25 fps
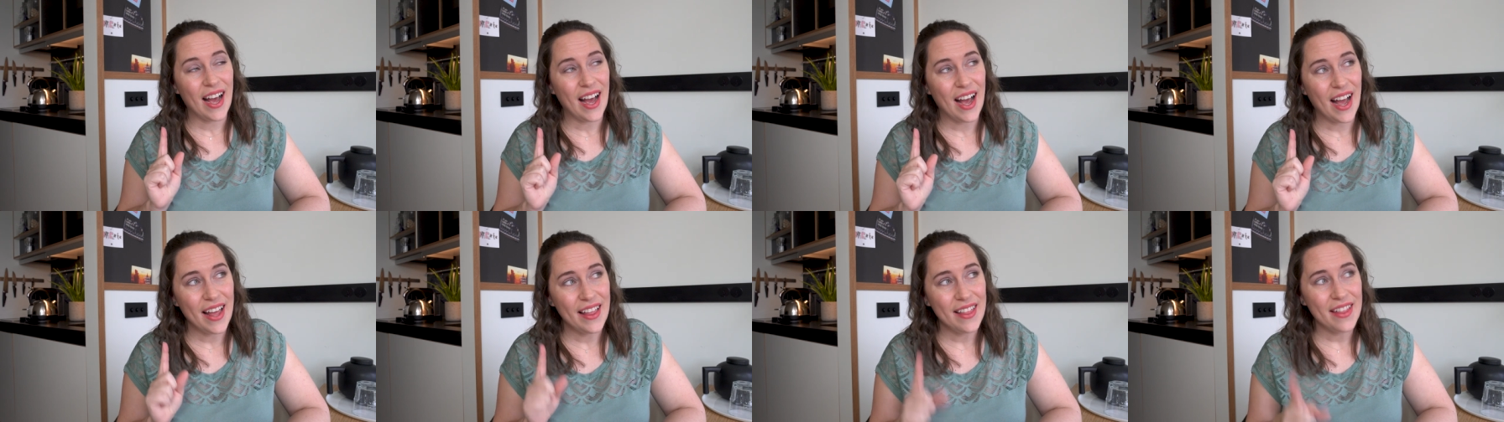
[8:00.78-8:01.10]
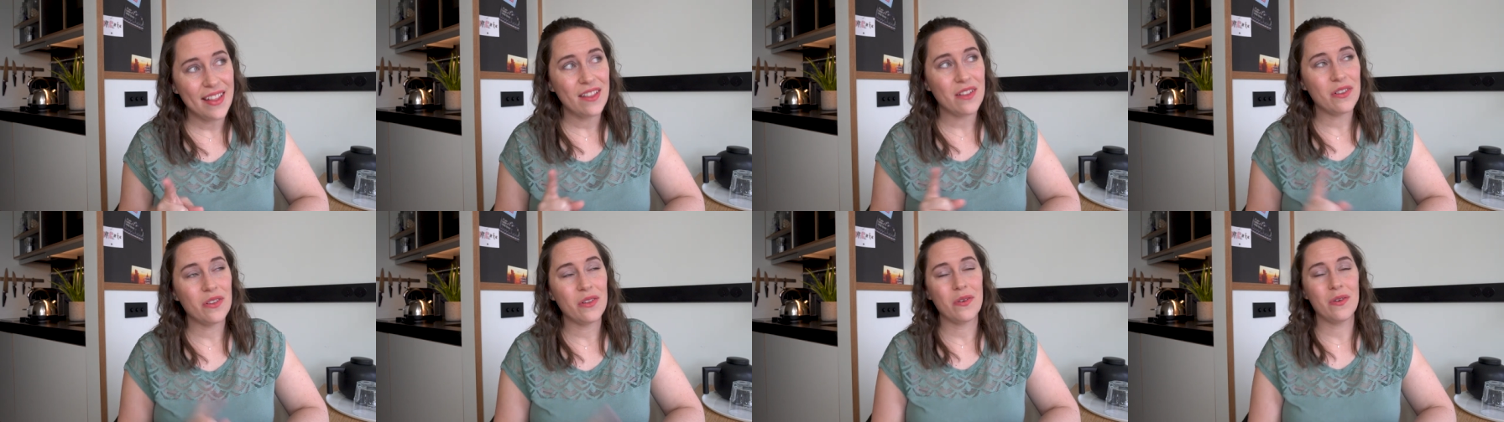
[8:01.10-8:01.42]
I
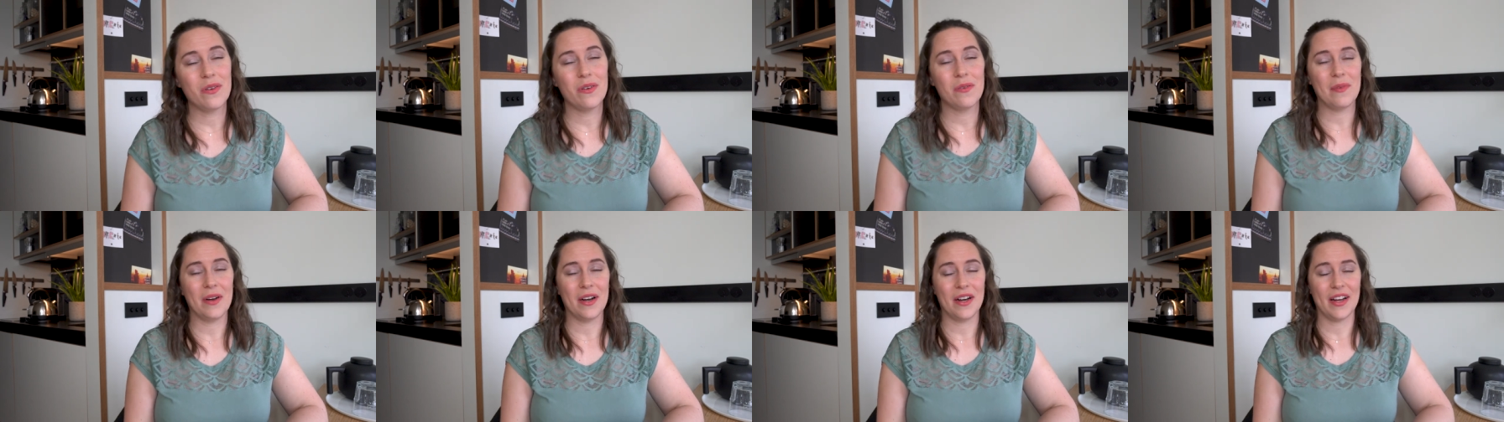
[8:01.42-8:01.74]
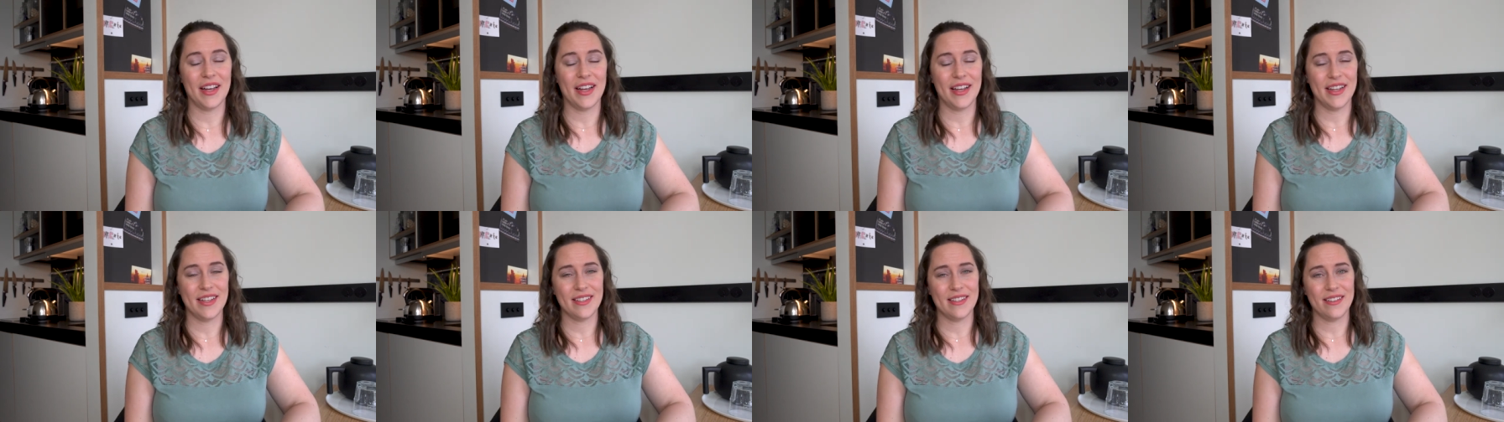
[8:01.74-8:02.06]
think the local
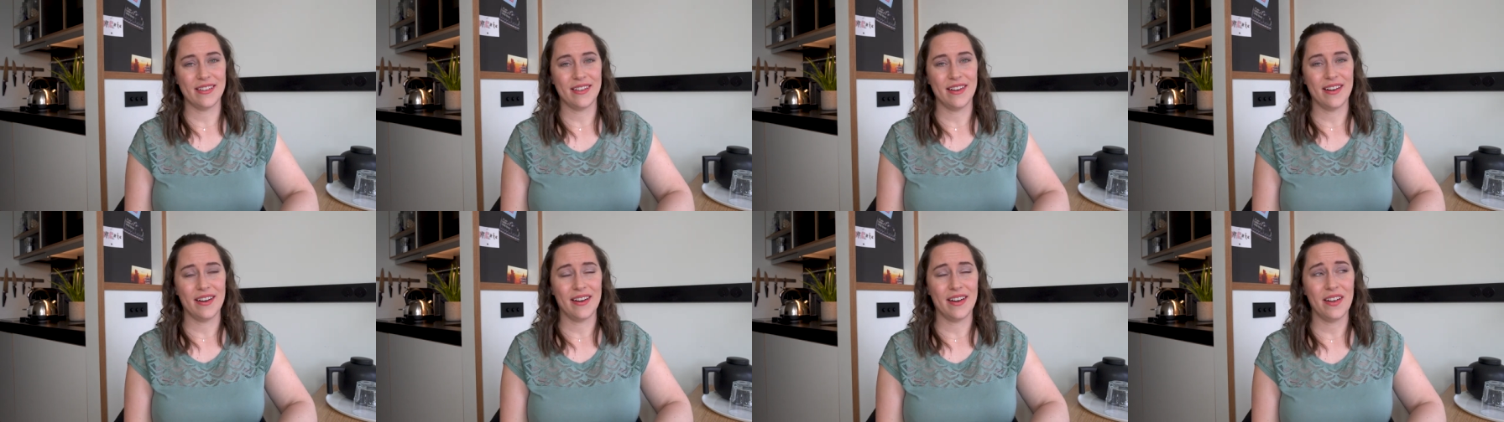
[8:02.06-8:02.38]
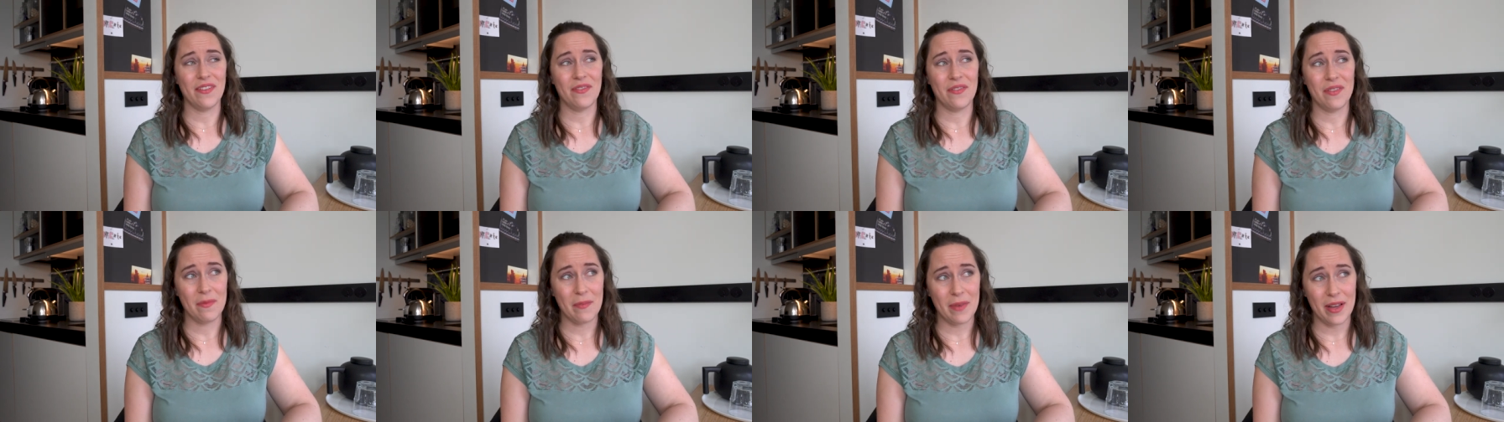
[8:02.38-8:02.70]
markets are
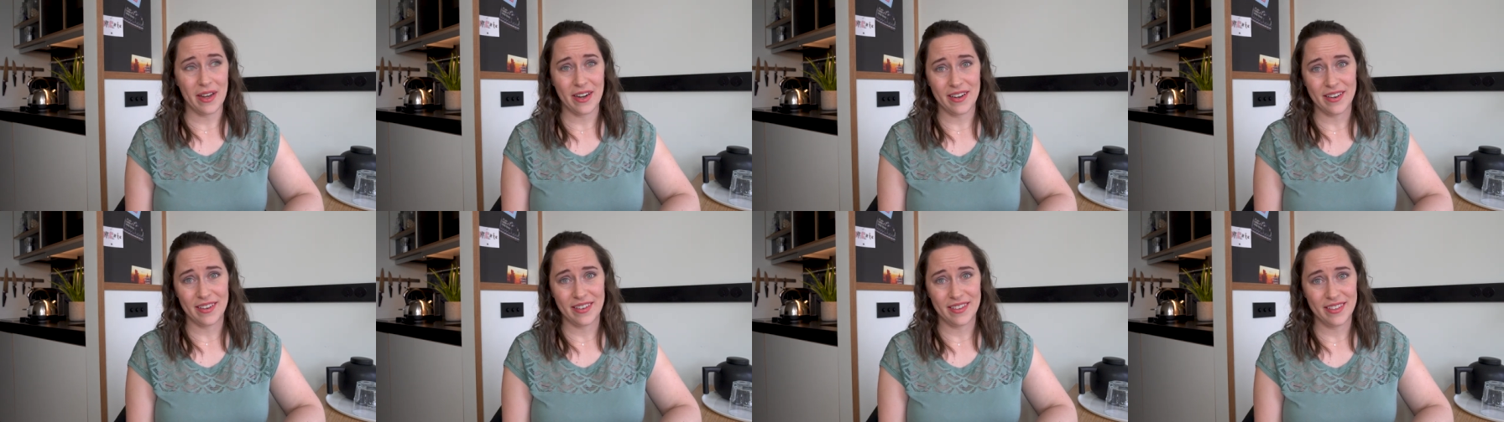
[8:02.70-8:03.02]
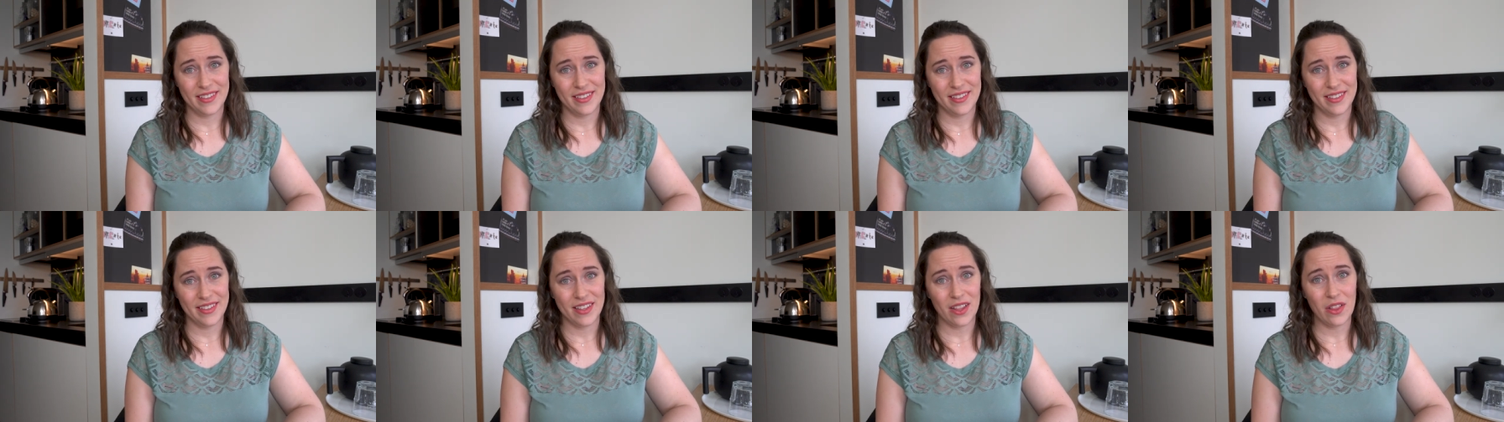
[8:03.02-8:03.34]
even better
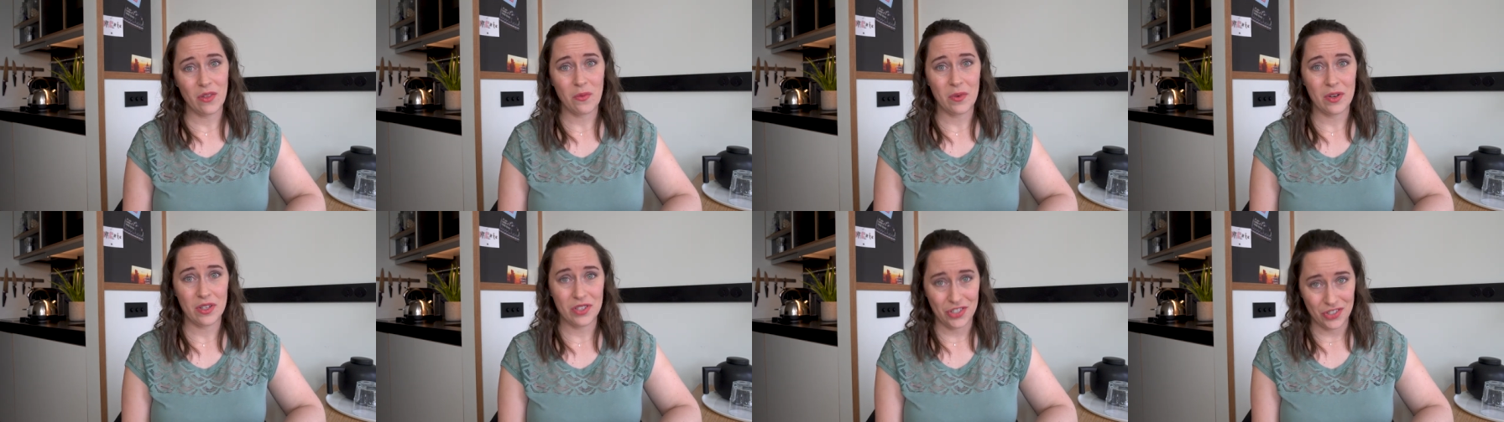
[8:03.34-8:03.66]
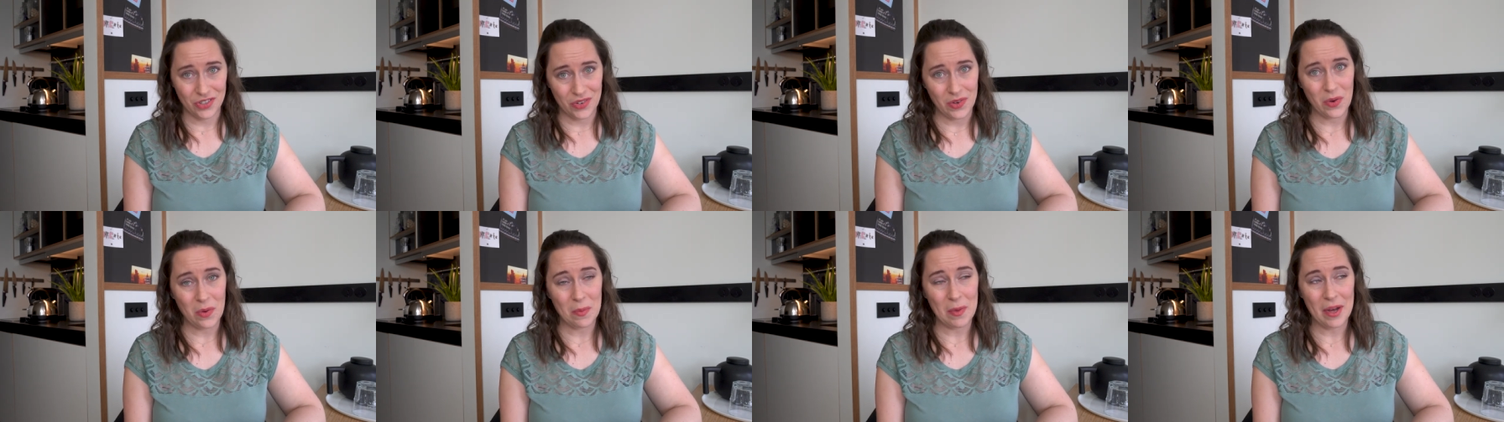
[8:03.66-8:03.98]
than the ones
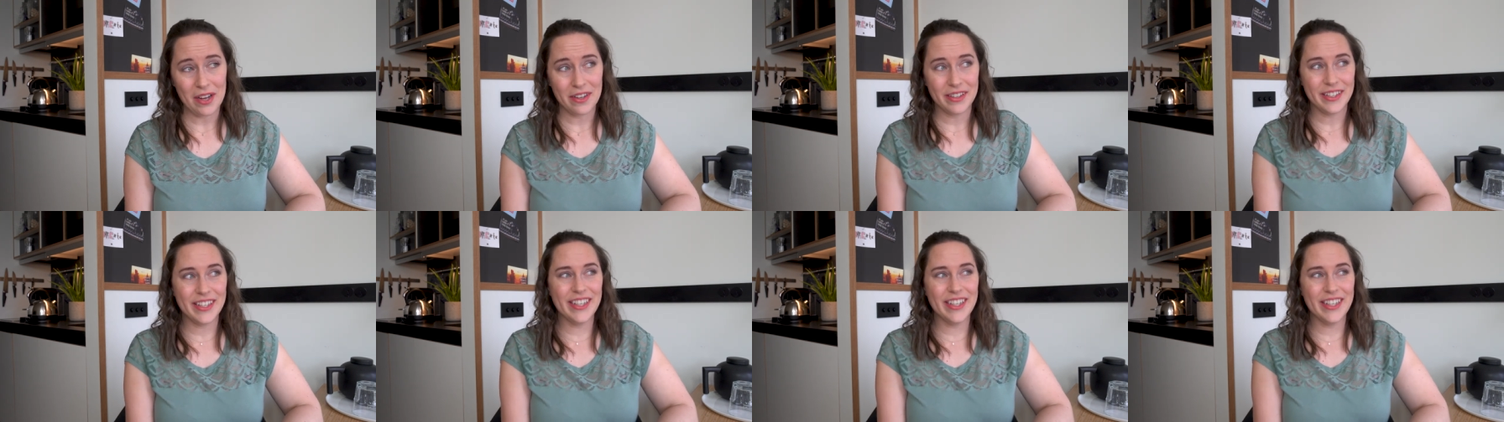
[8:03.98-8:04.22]
you know about.